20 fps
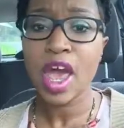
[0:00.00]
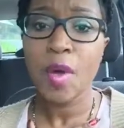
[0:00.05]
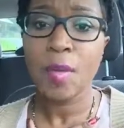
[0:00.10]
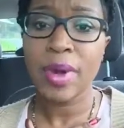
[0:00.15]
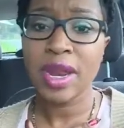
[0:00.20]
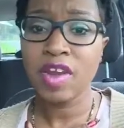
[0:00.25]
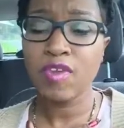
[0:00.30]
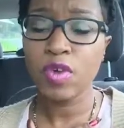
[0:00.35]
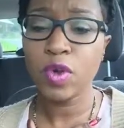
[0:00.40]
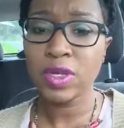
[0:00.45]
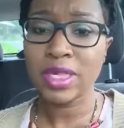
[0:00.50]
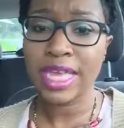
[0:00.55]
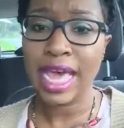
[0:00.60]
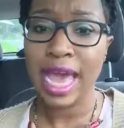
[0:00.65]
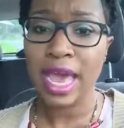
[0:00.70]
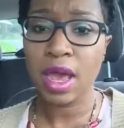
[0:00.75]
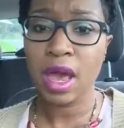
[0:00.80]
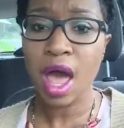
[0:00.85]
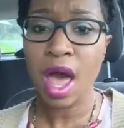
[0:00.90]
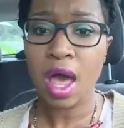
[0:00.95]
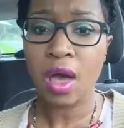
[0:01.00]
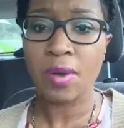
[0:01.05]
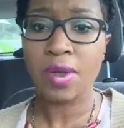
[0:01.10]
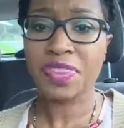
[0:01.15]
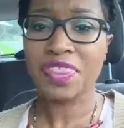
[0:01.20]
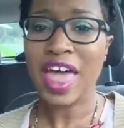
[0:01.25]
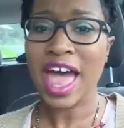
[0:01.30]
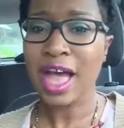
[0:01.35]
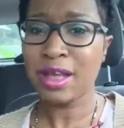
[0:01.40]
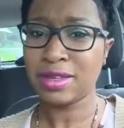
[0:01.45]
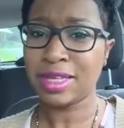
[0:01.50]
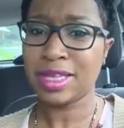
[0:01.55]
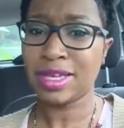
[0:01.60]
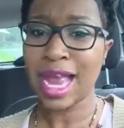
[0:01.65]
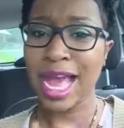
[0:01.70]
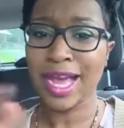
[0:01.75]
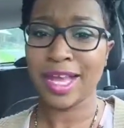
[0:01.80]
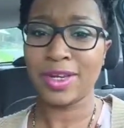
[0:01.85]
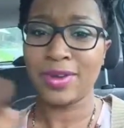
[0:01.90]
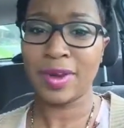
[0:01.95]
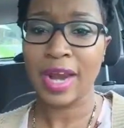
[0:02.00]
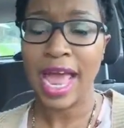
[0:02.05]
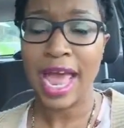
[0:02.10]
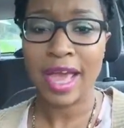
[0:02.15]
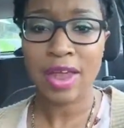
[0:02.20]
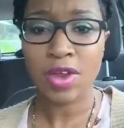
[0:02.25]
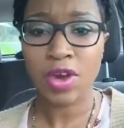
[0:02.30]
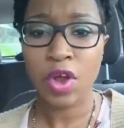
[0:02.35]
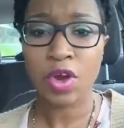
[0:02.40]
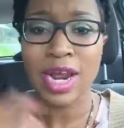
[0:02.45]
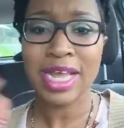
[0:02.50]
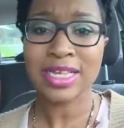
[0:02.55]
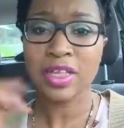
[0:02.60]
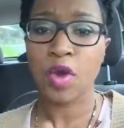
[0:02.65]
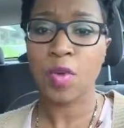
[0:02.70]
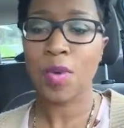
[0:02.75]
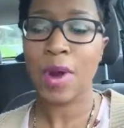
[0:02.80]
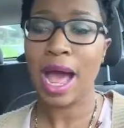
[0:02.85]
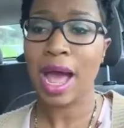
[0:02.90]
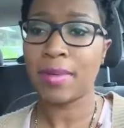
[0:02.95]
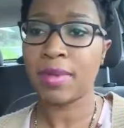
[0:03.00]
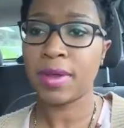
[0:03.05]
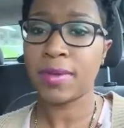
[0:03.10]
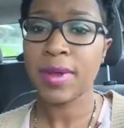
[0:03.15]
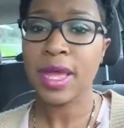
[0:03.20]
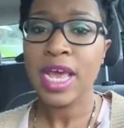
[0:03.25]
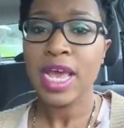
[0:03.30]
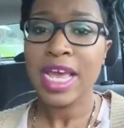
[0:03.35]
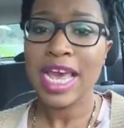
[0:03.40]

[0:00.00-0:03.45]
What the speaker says: But if you say, oh, 1,000, I can do that, that's no problem,